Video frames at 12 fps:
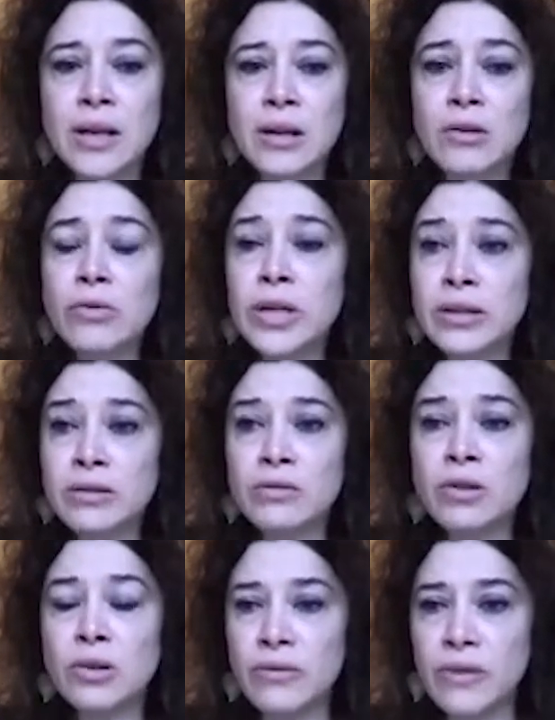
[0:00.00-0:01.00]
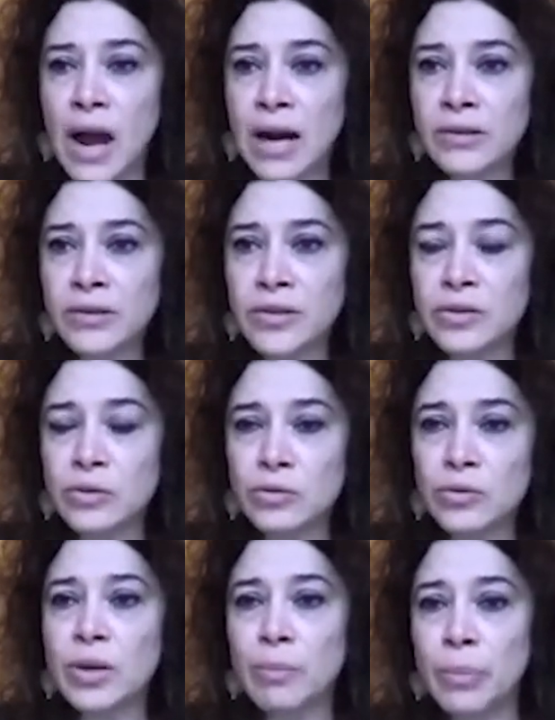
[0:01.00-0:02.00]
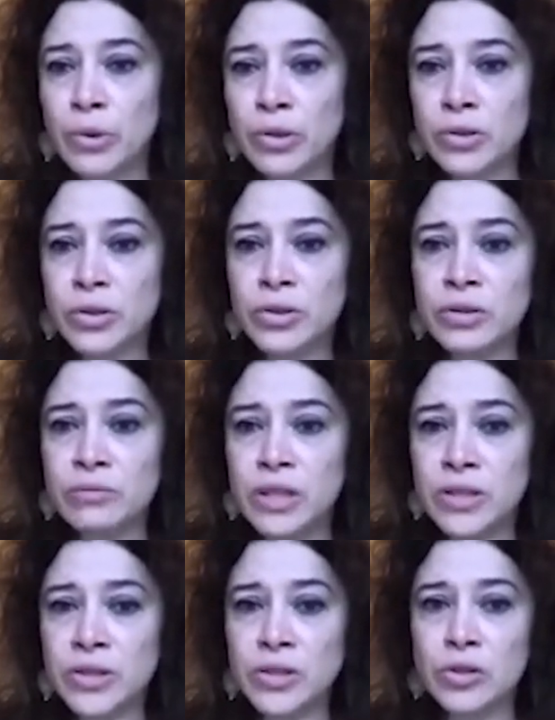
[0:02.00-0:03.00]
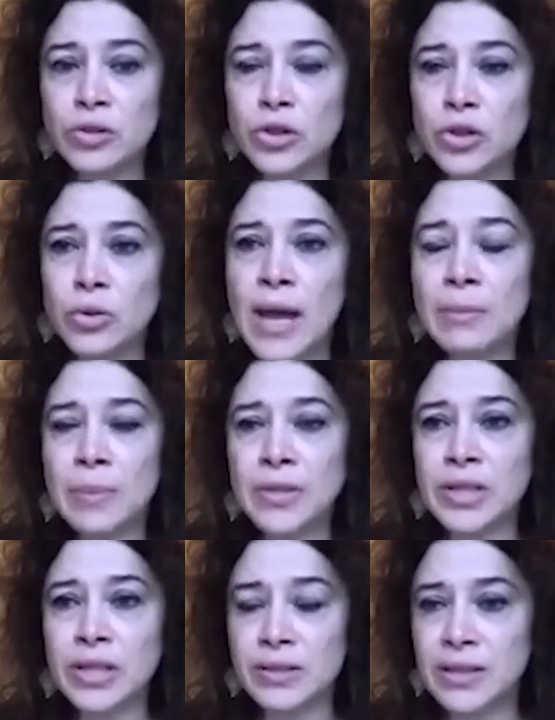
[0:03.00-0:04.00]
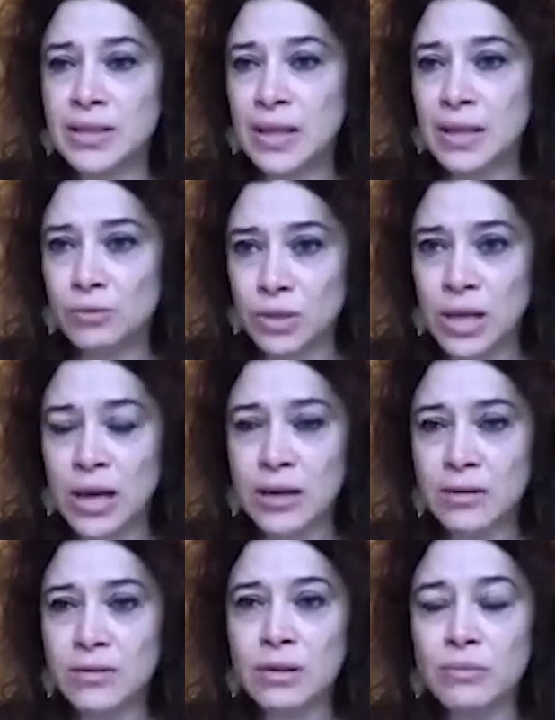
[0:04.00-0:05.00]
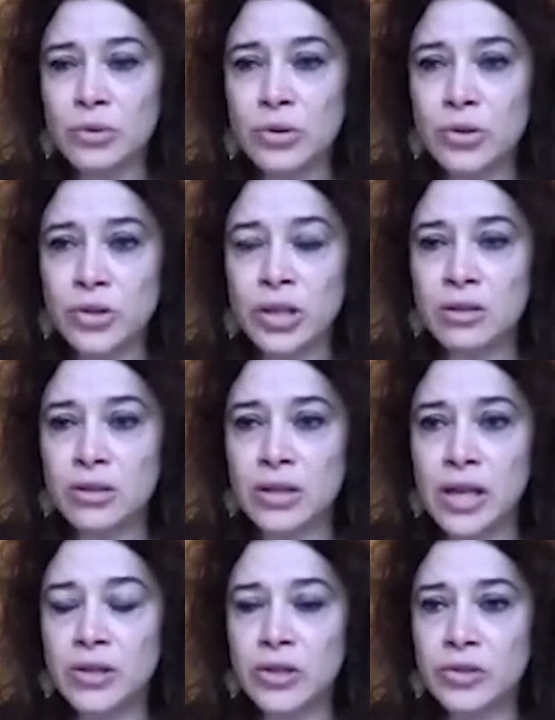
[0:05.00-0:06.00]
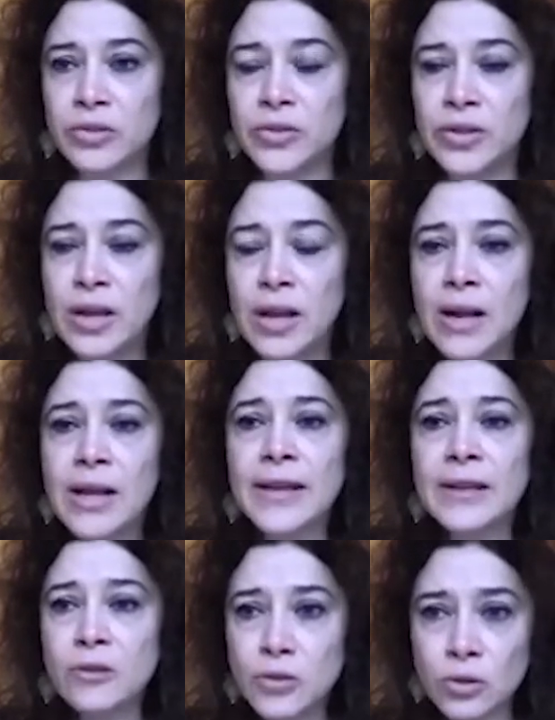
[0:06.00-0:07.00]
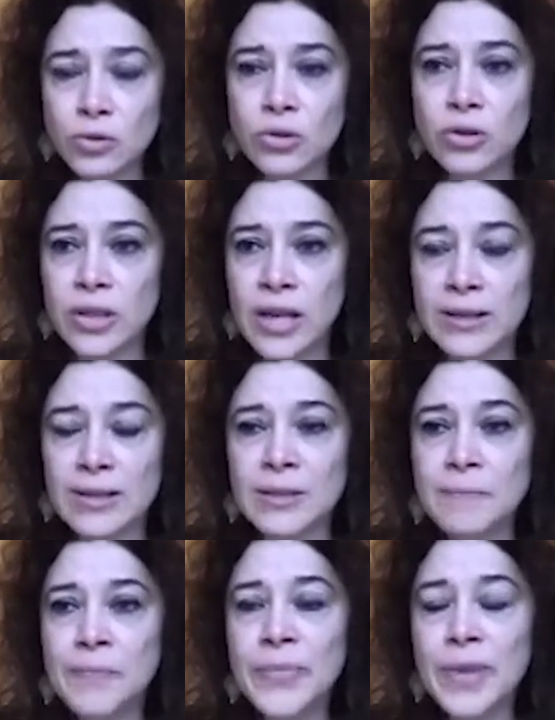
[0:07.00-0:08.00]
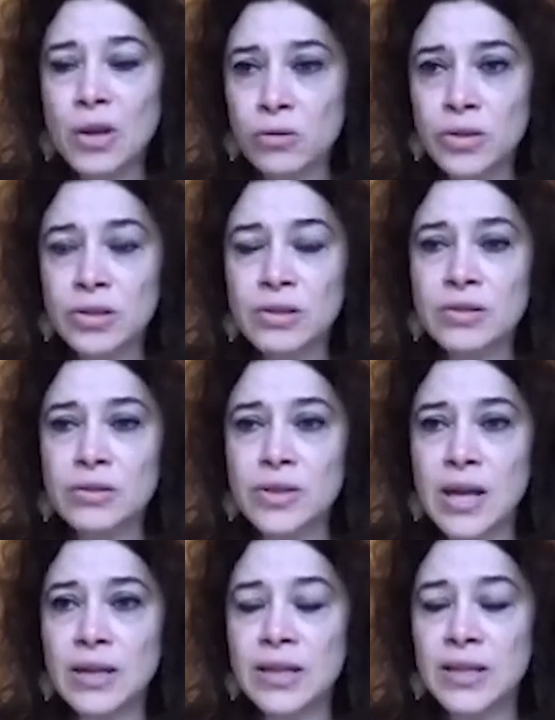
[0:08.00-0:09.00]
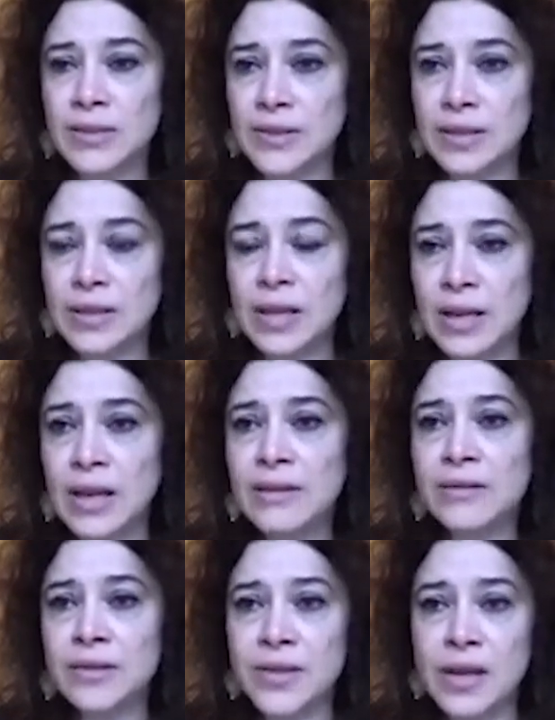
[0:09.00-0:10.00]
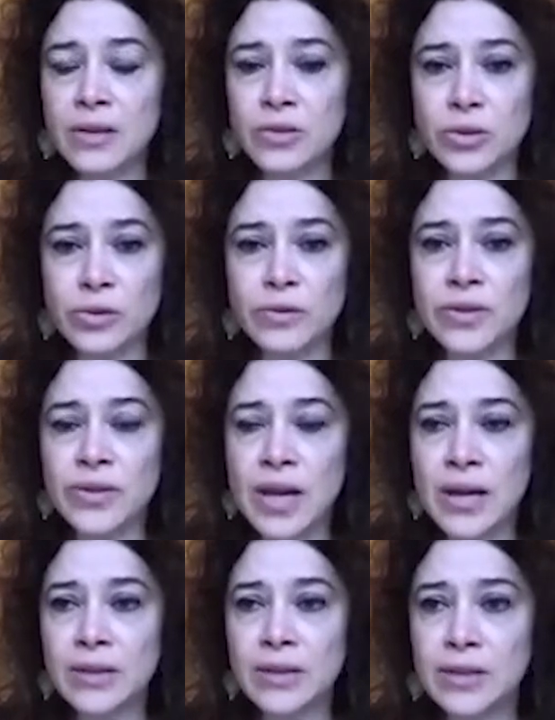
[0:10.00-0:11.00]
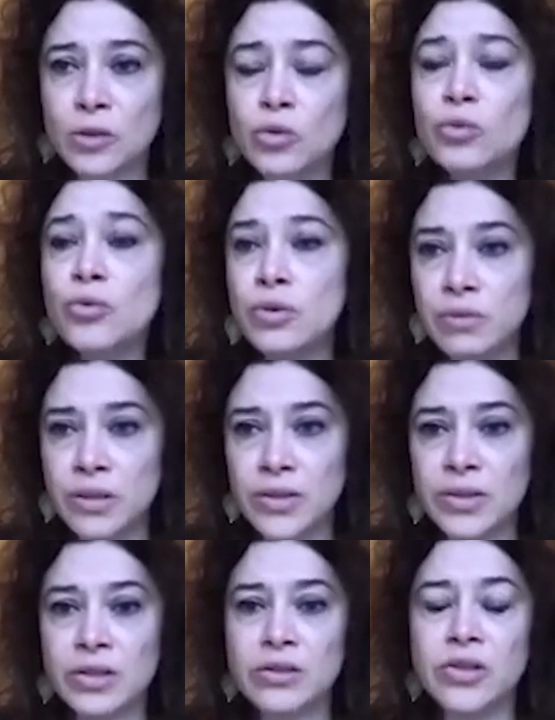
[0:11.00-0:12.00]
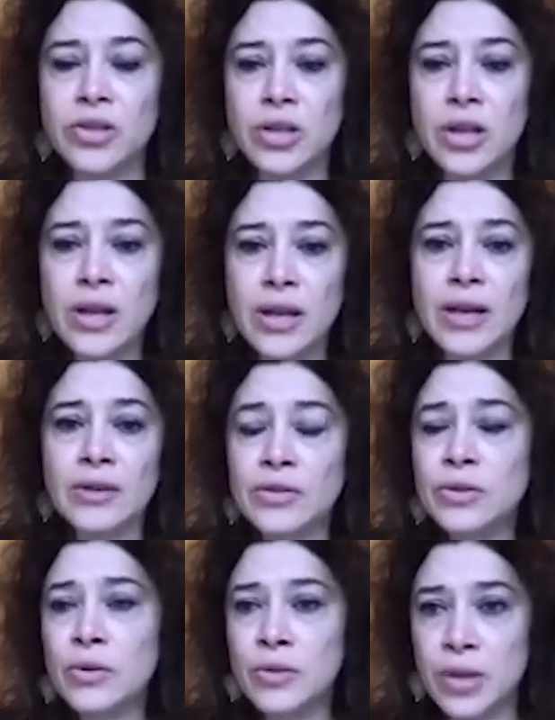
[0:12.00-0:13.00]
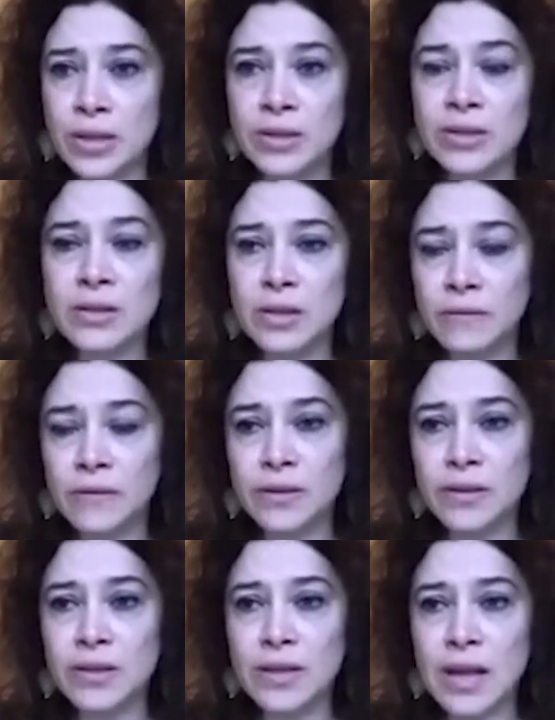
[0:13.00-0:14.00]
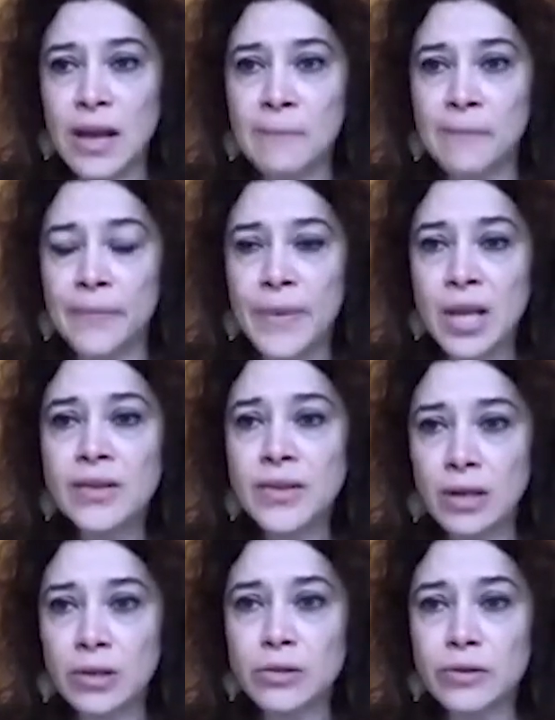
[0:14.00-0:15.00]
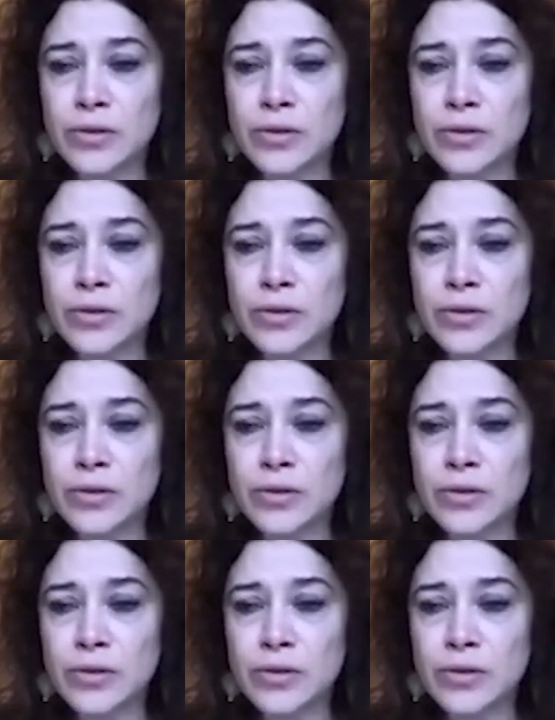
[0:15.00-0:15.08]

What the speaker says: looking at the role of arts to support the research to help us understand what are the emotional connections, and also to connect coastal societies and other sectors of society to the research so that different sectors of